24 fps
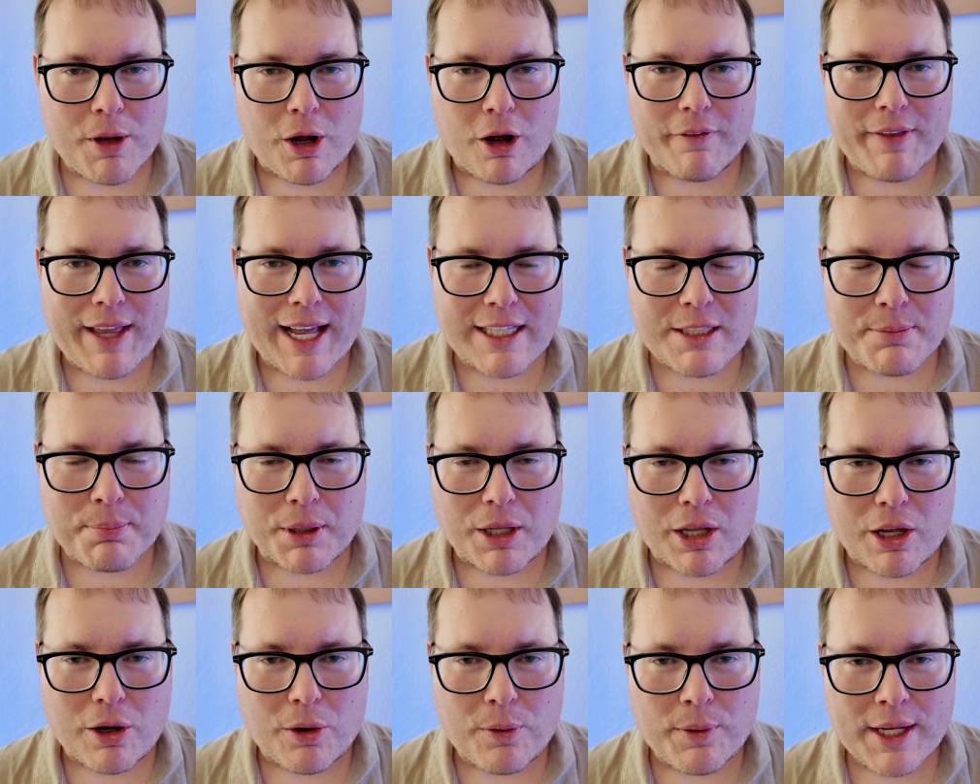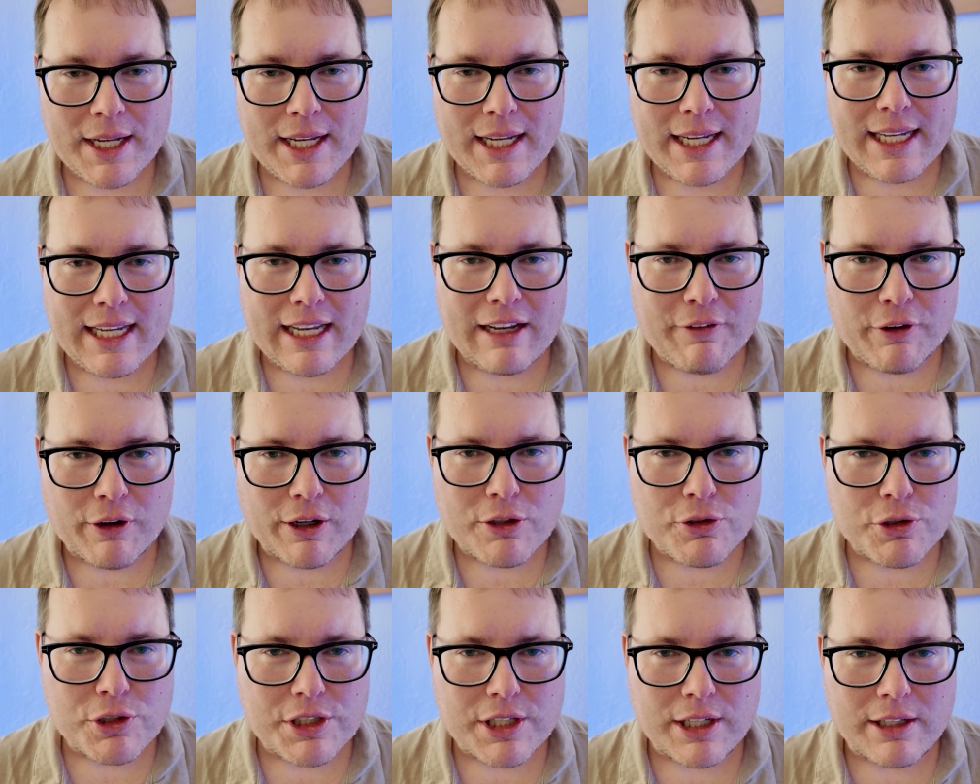All that's below if you're
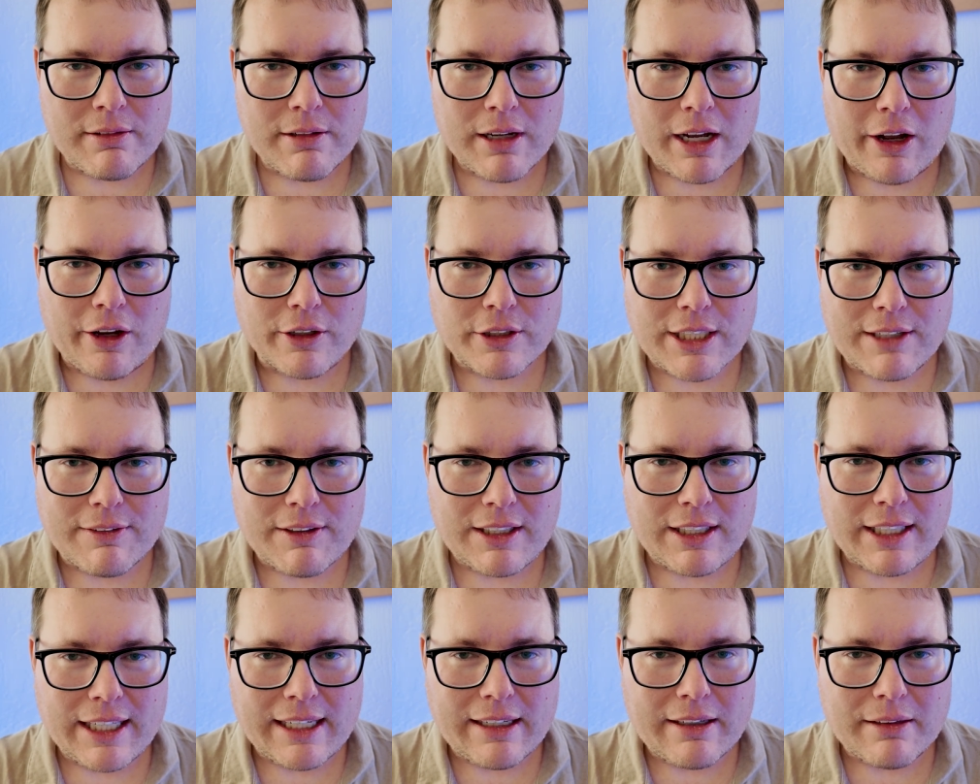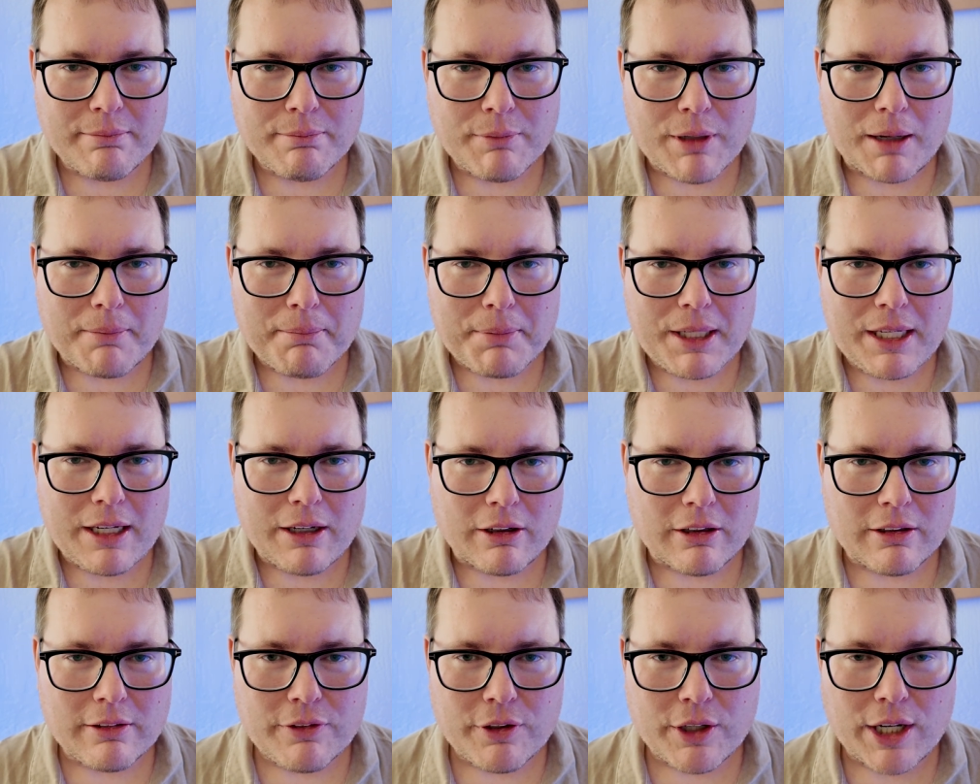interested. I also have a link up
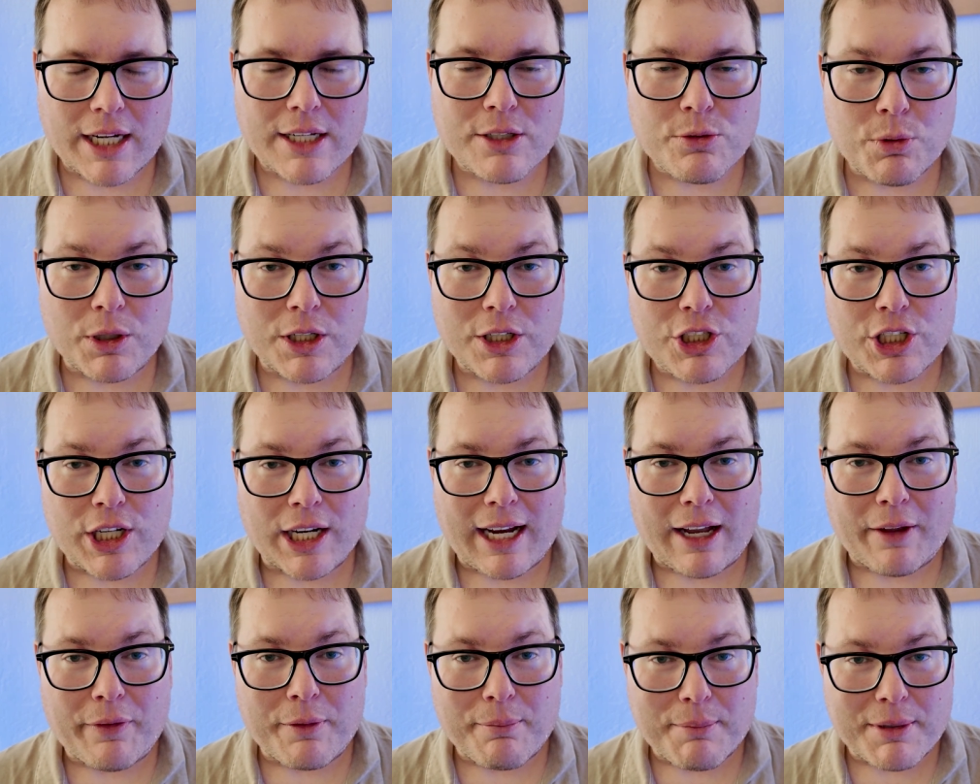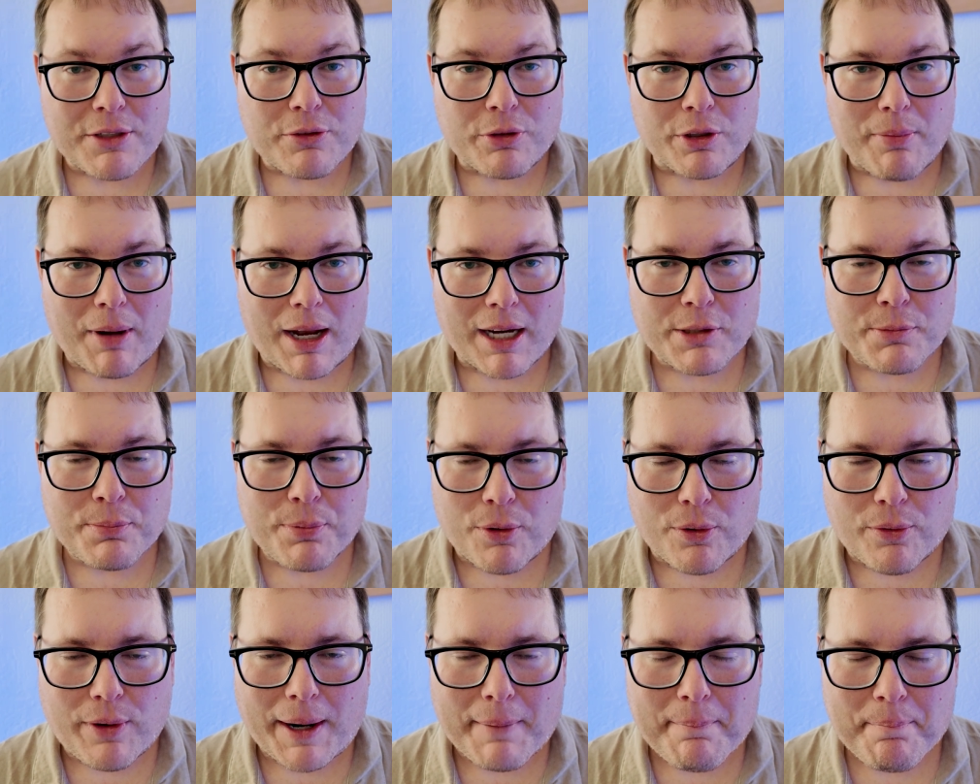here if you guys want to check out the mystery box
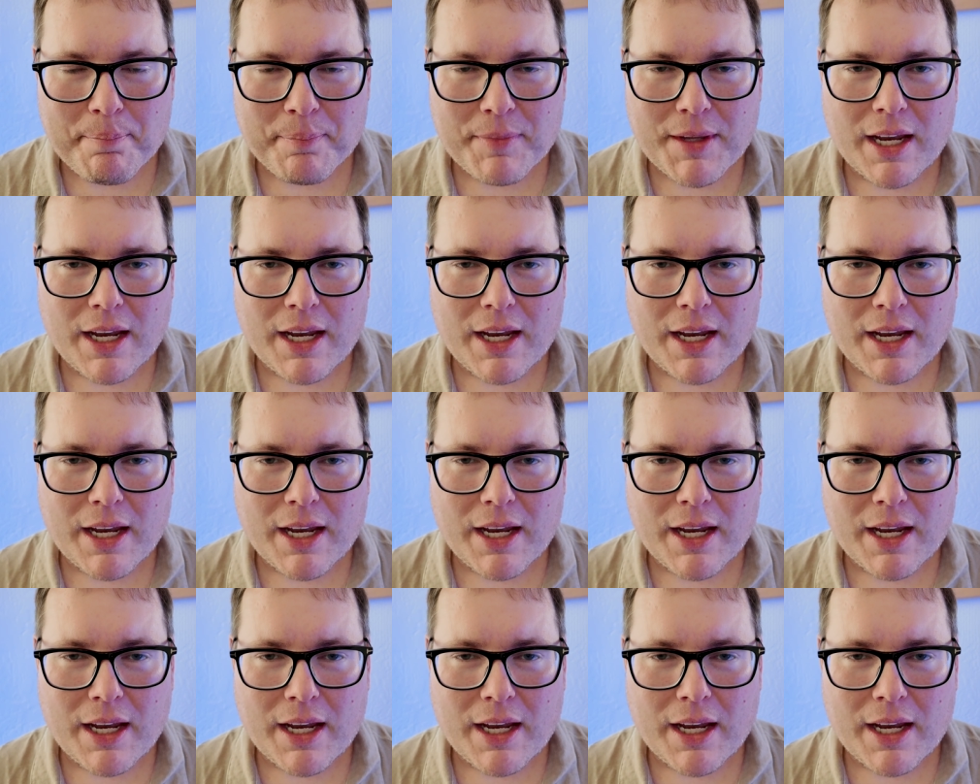program.